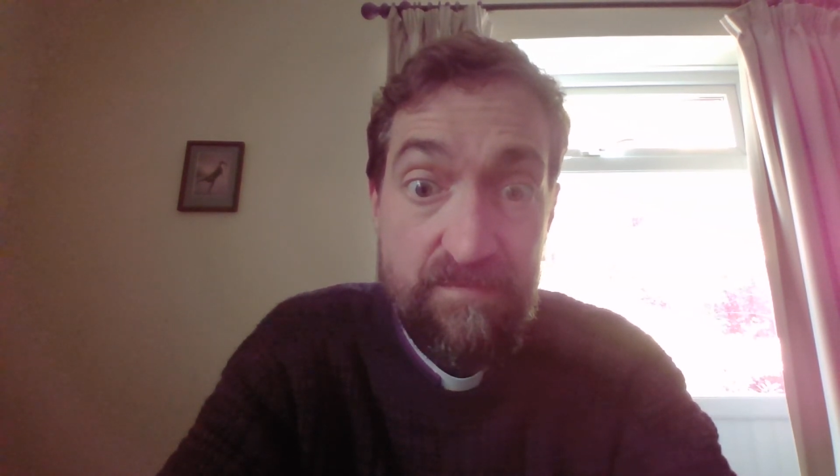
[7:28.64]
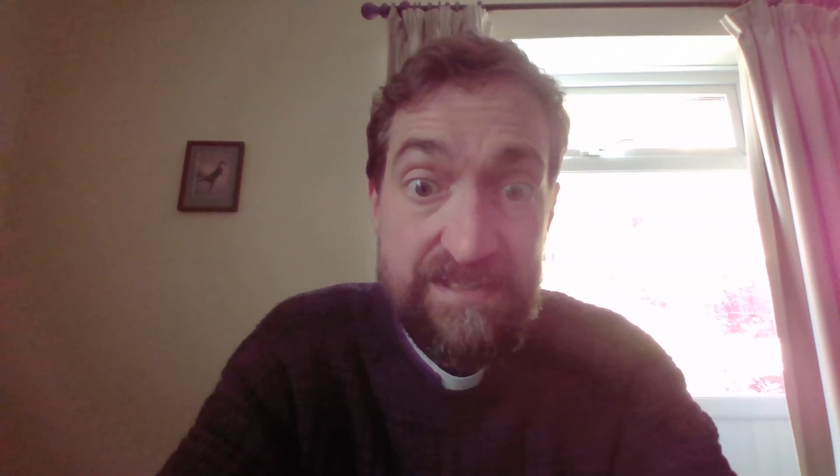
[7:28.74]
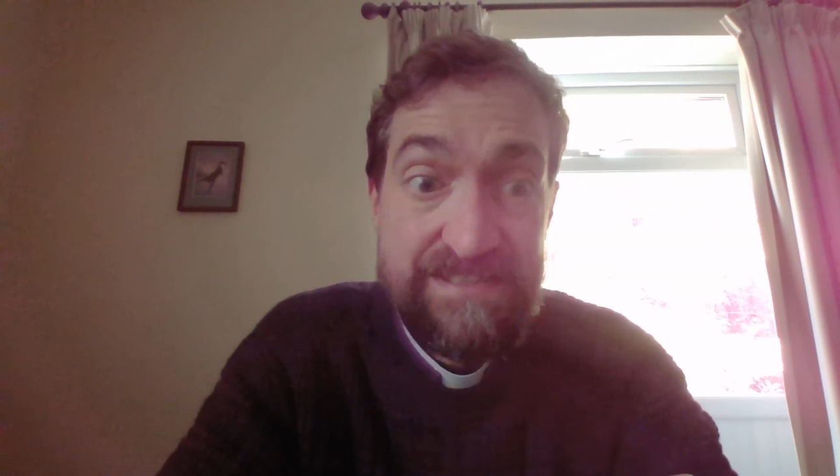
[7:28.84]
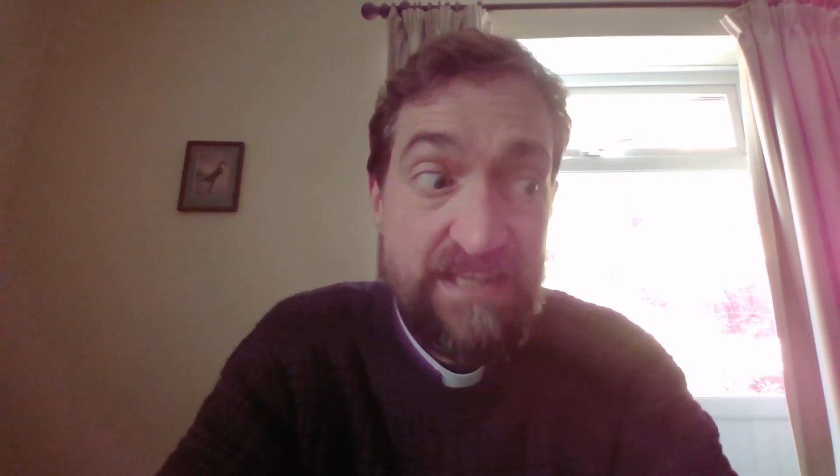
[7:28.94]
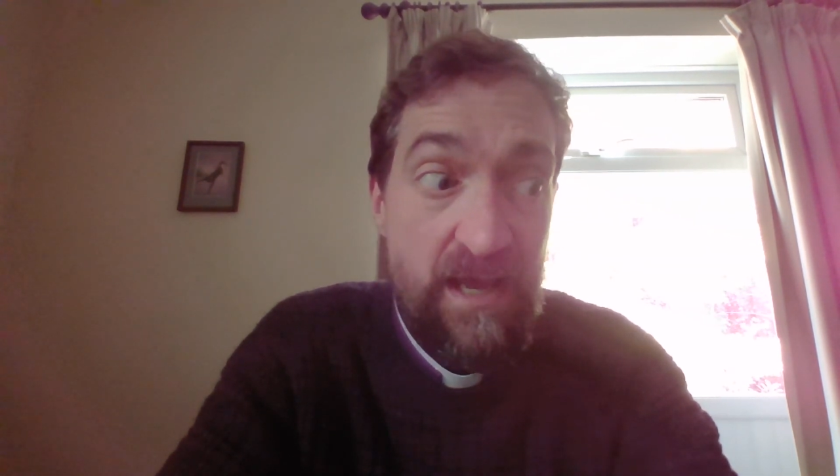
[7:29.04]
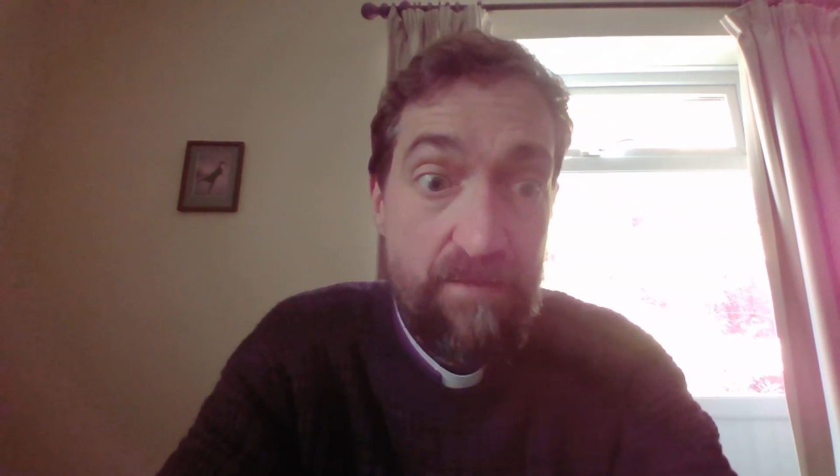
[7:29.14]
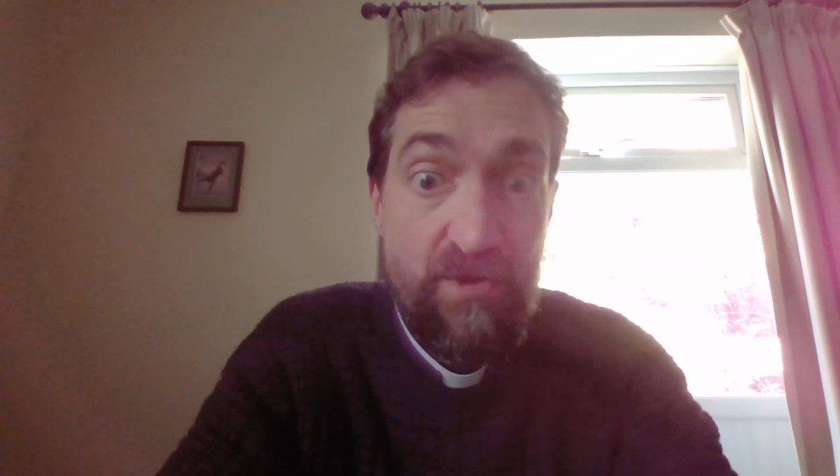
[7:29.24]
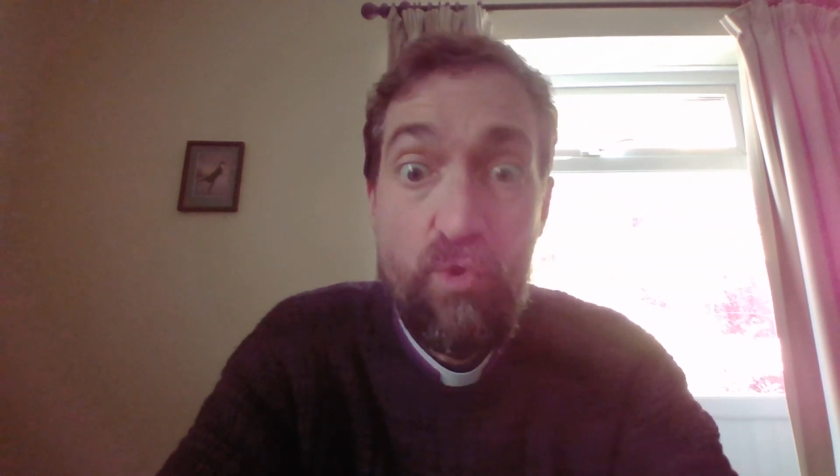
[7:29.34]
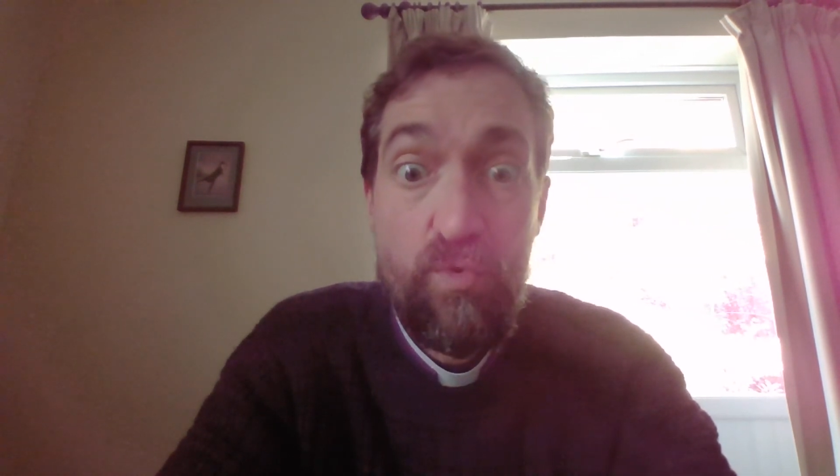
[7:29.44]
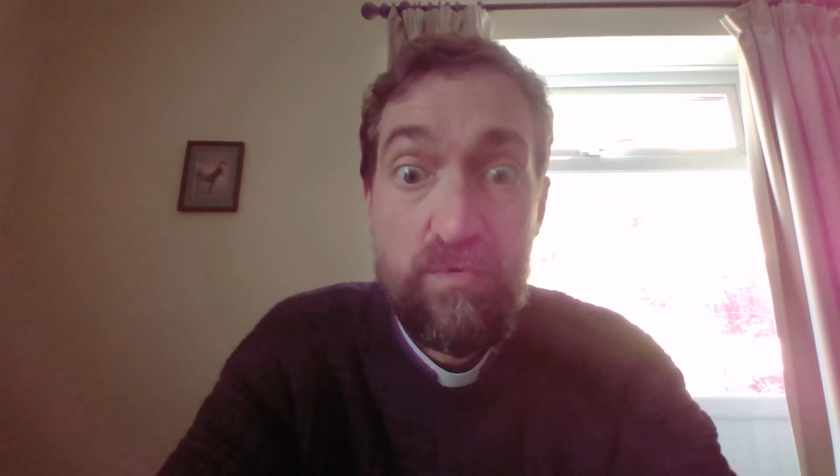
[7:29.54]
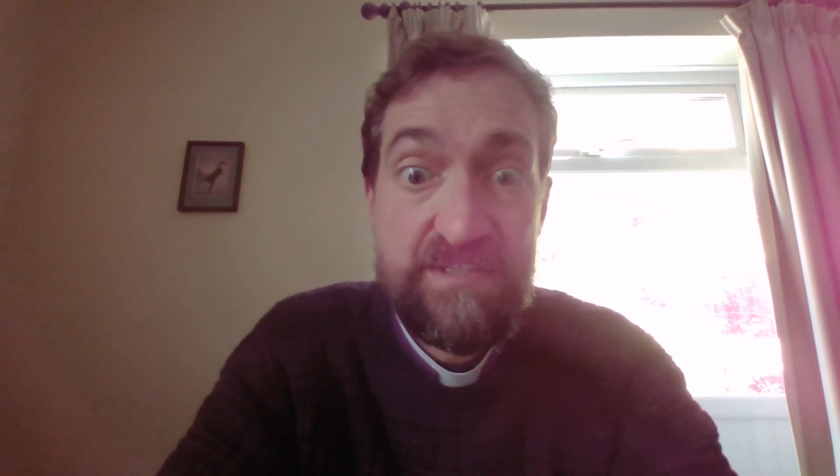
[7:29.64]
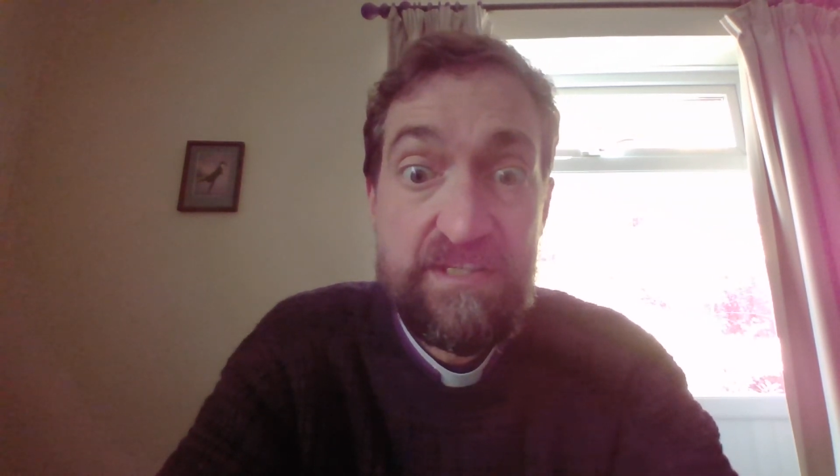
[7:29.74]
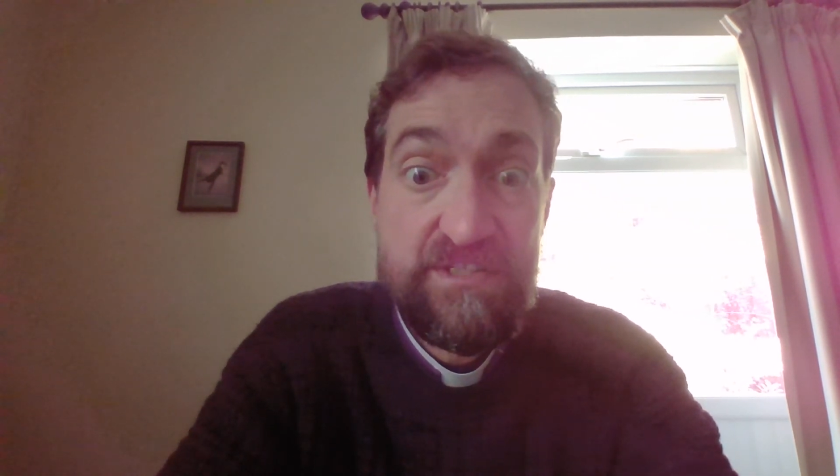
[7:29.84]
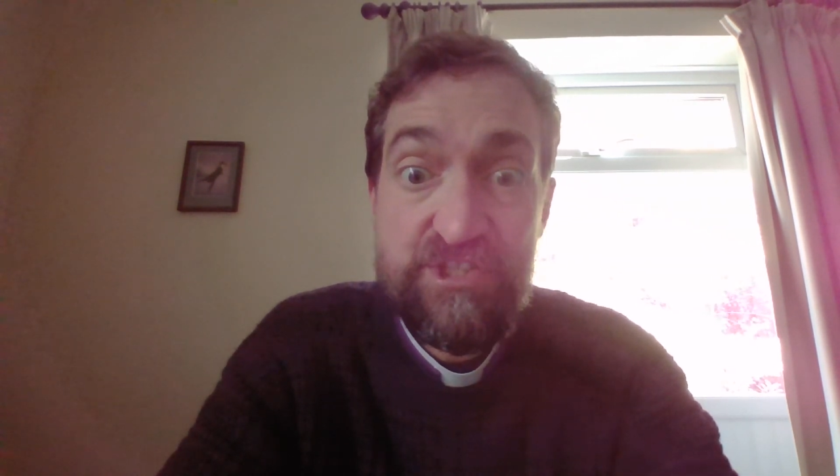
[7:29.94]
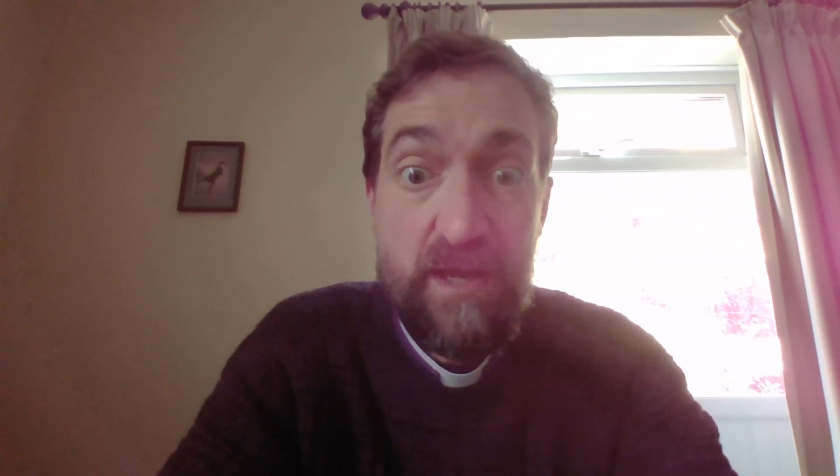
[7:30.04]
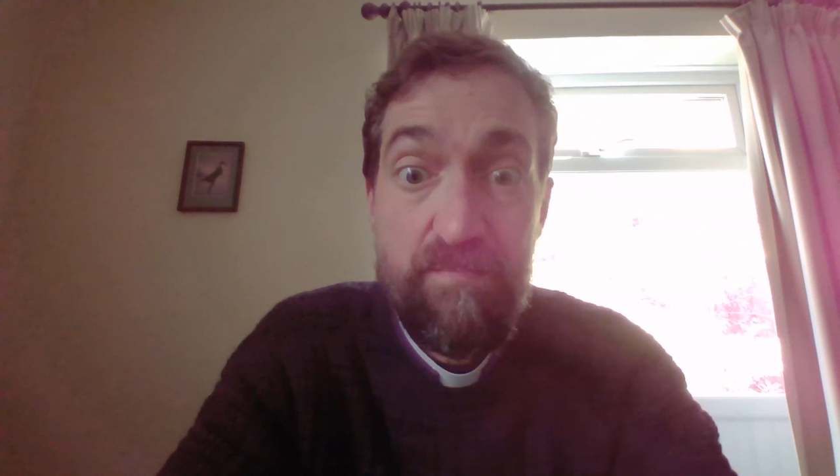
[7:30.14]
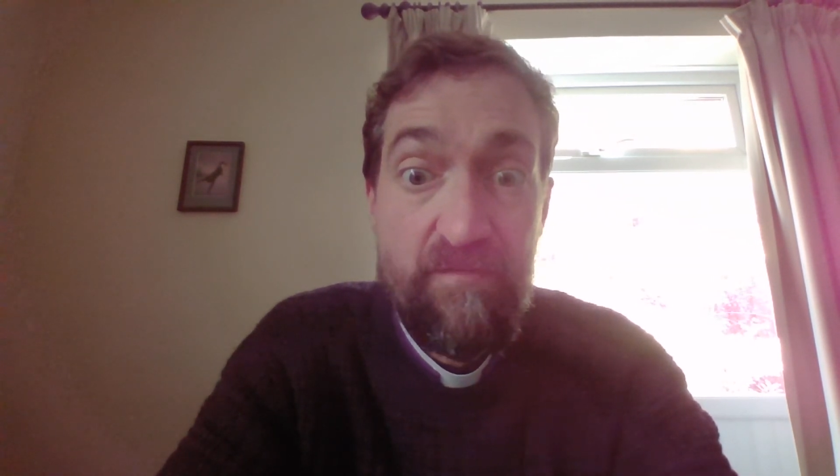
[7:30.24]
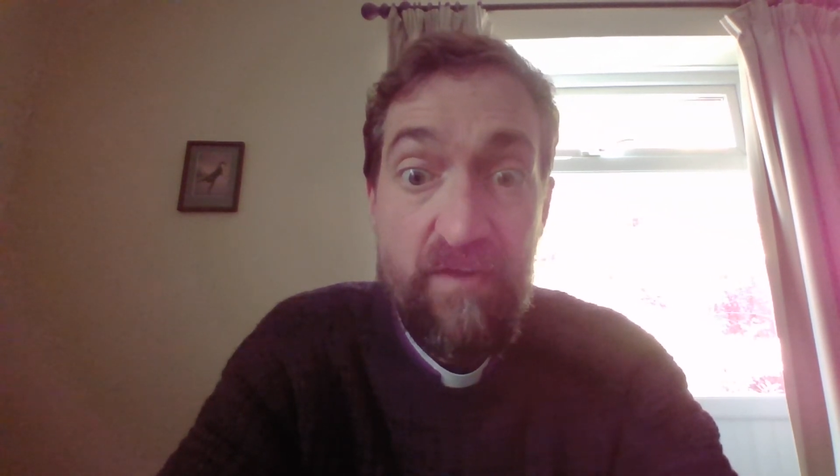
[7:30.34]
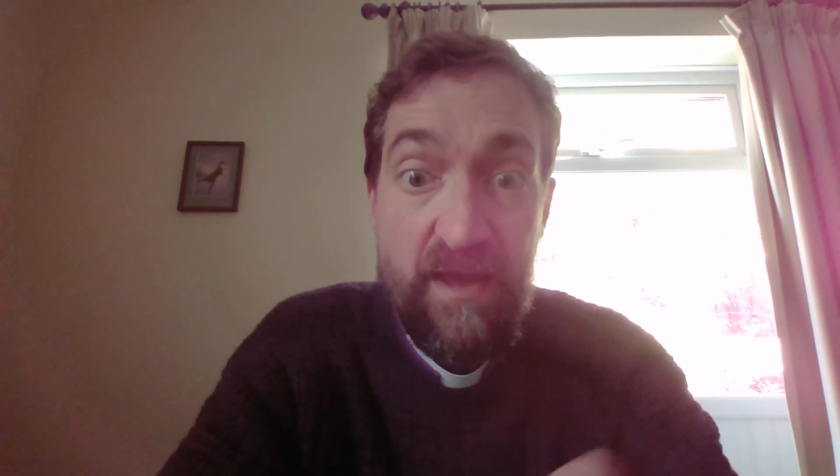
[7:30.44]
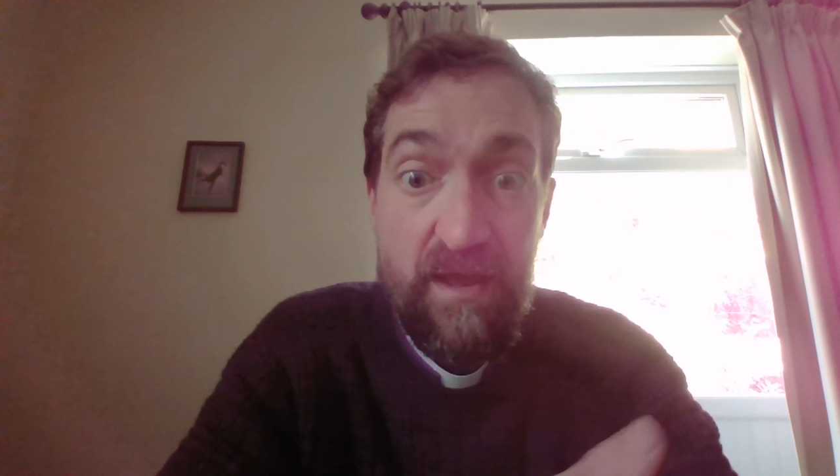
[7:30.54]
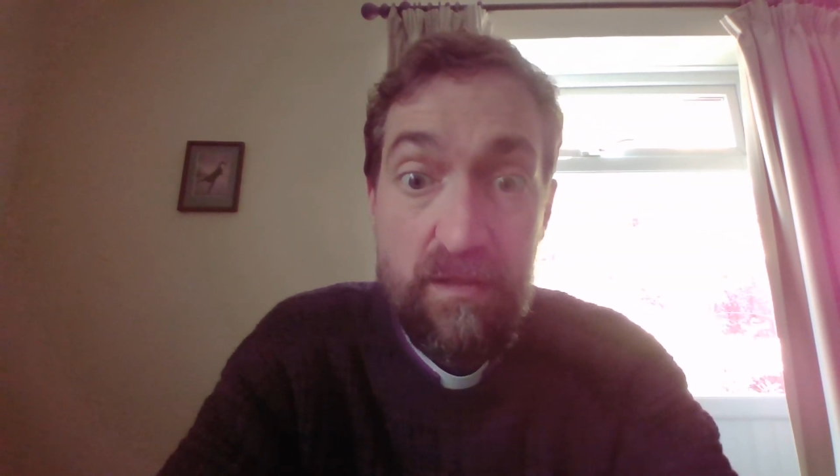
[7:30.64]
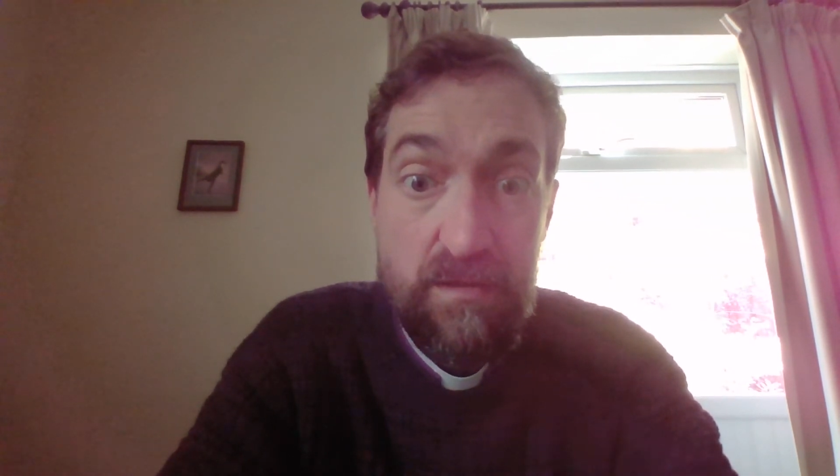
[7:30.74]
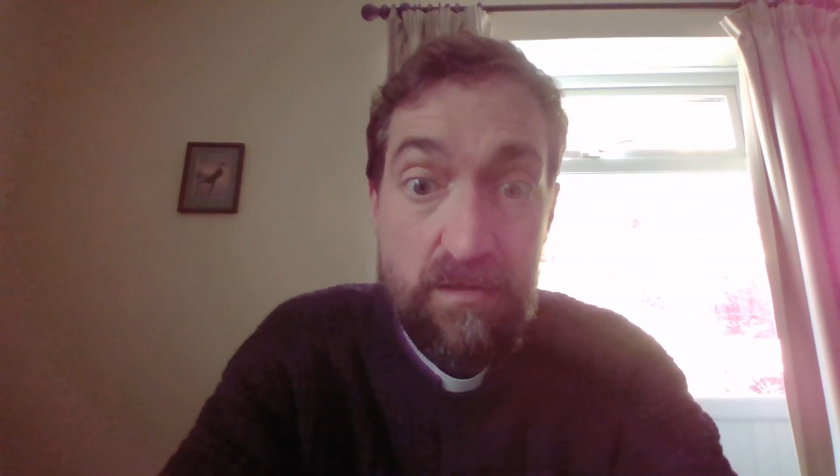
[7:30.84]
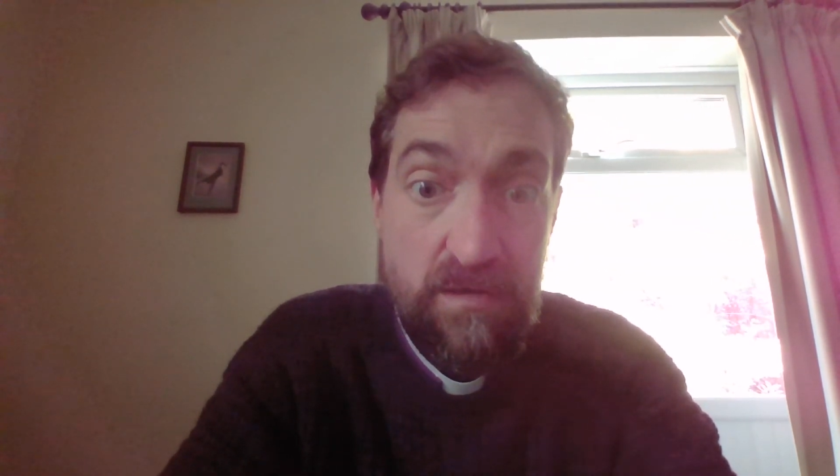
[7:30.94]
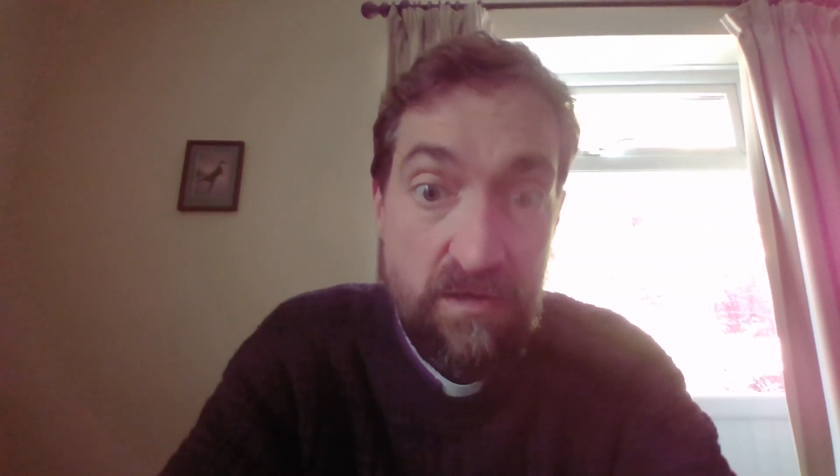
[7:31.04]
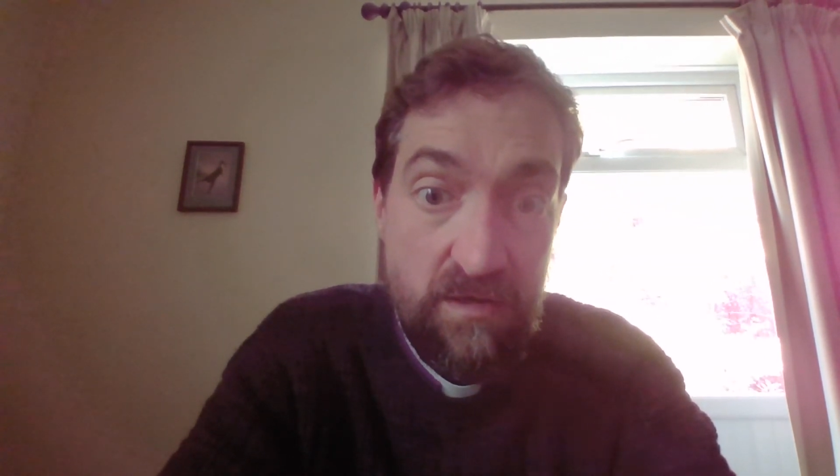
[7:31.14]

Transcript: He's damned, a haunting shape of hell,